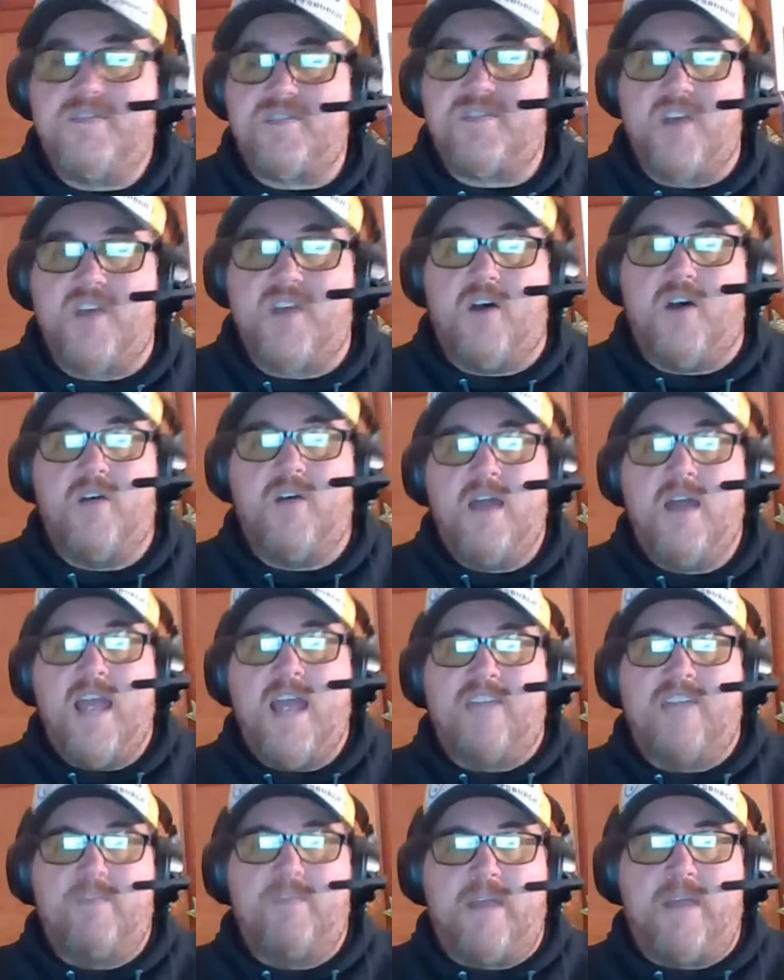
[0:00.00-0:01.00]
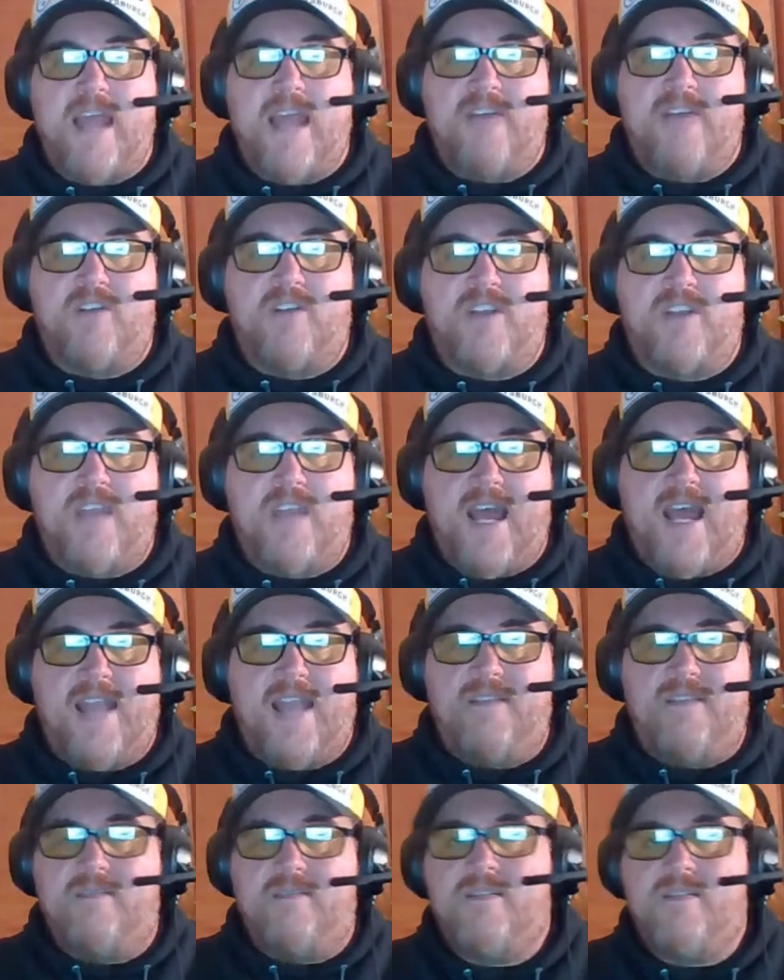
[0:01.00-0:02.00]
So everybody have a good
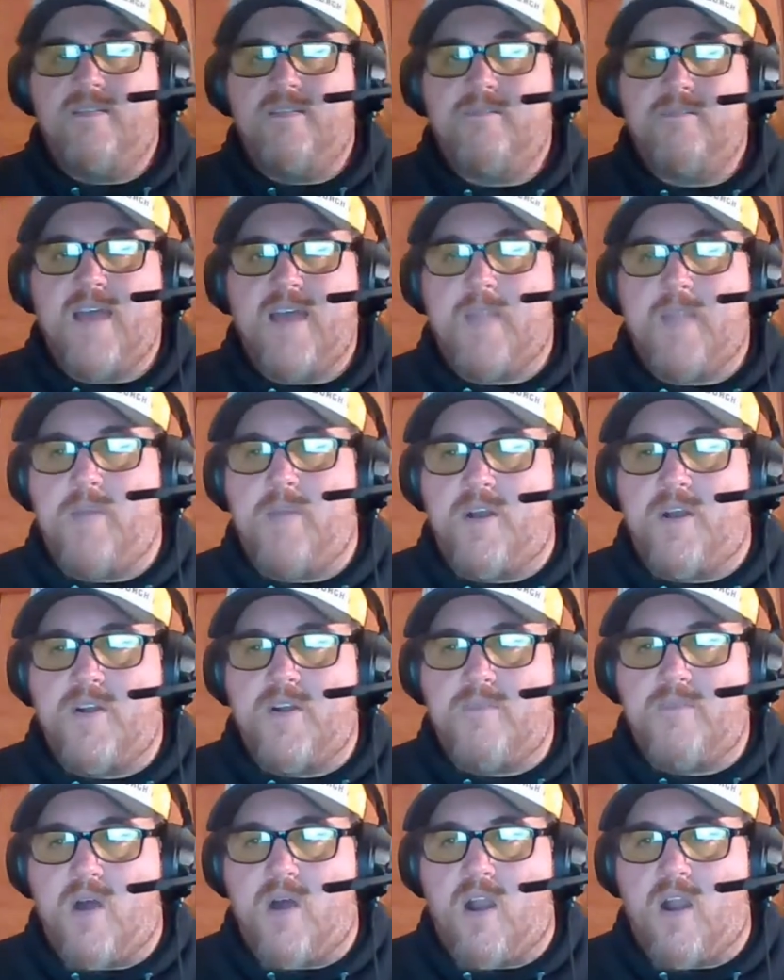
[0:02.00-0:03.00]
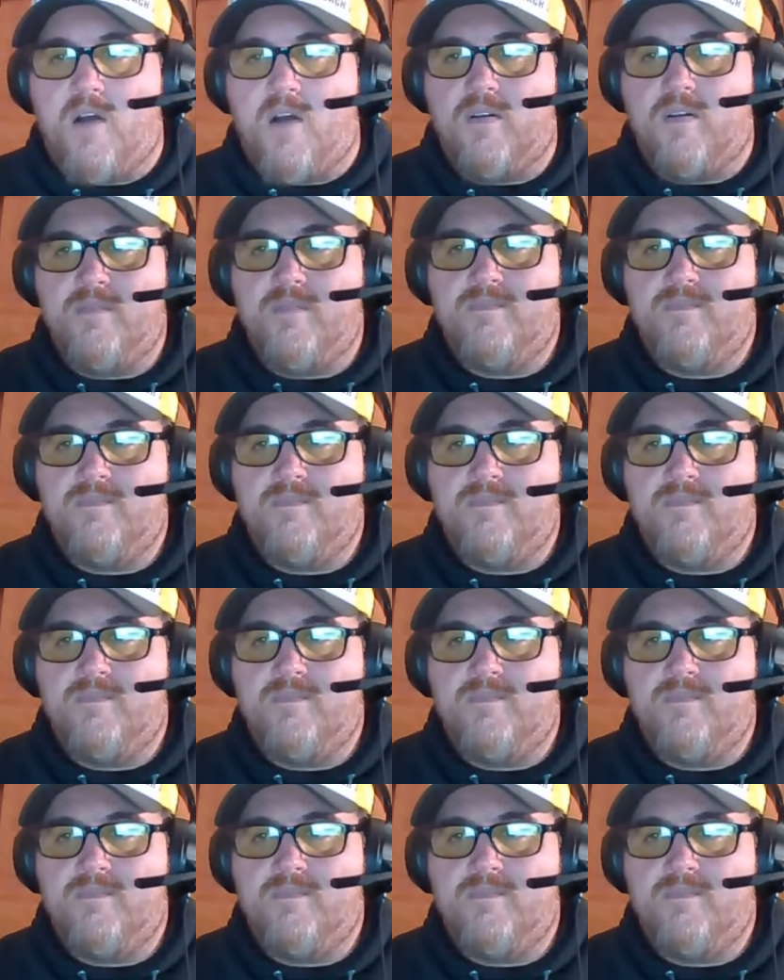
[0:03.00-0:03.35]
night and a better tomorrow.